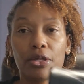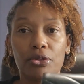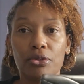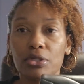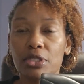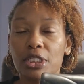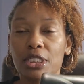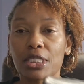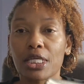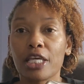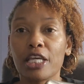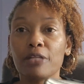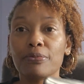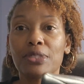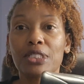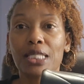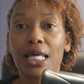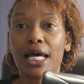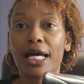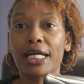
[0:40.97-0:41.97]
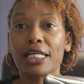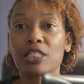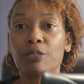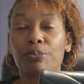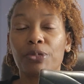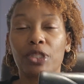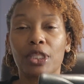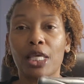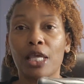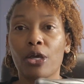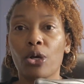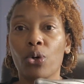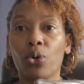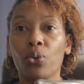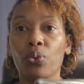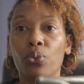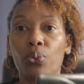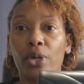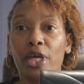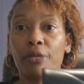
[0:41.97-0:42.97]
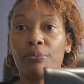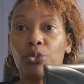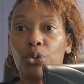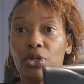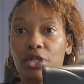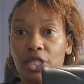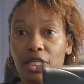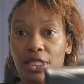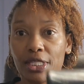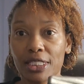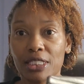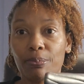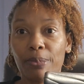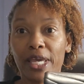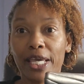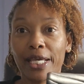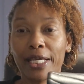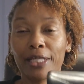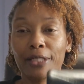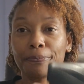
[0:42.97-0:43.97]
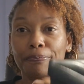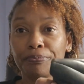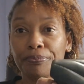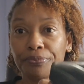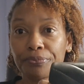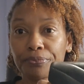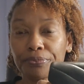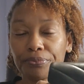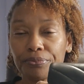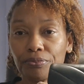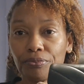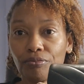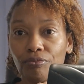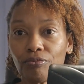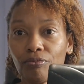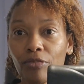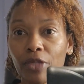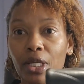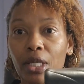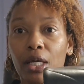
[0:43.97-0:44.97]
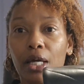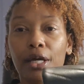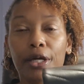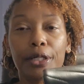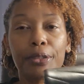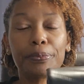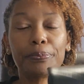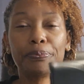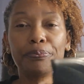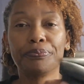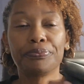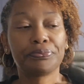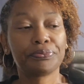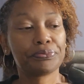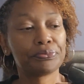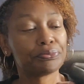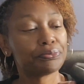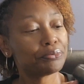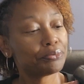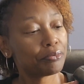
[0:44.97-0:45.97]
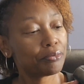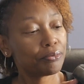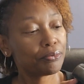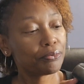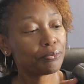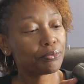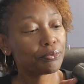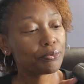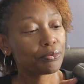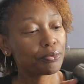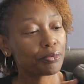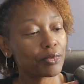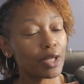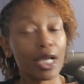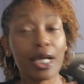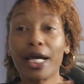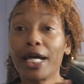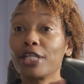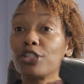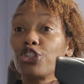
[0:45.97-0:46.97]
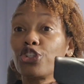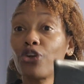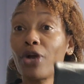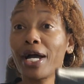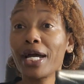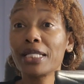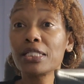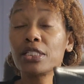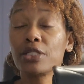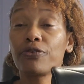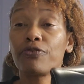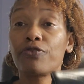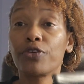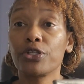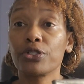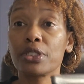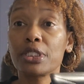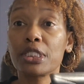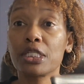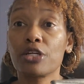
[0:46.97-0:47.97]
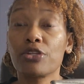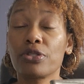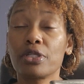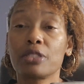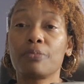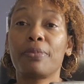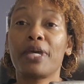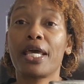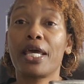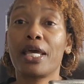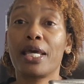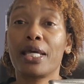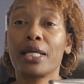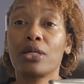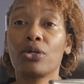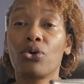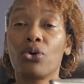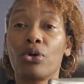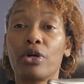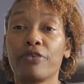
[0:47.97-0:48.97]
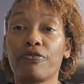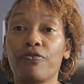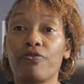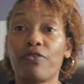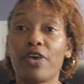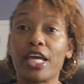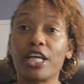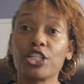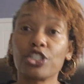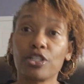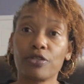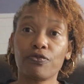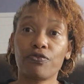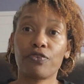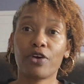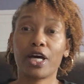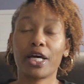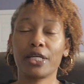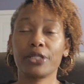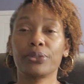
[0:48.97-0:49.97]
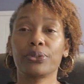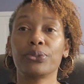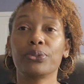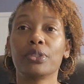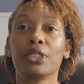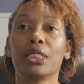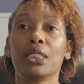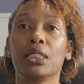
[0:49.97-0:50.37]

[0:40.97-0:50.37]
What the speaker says: Same size, but they hold way more than this bag. I tried to first sell this bag on Fashionphile.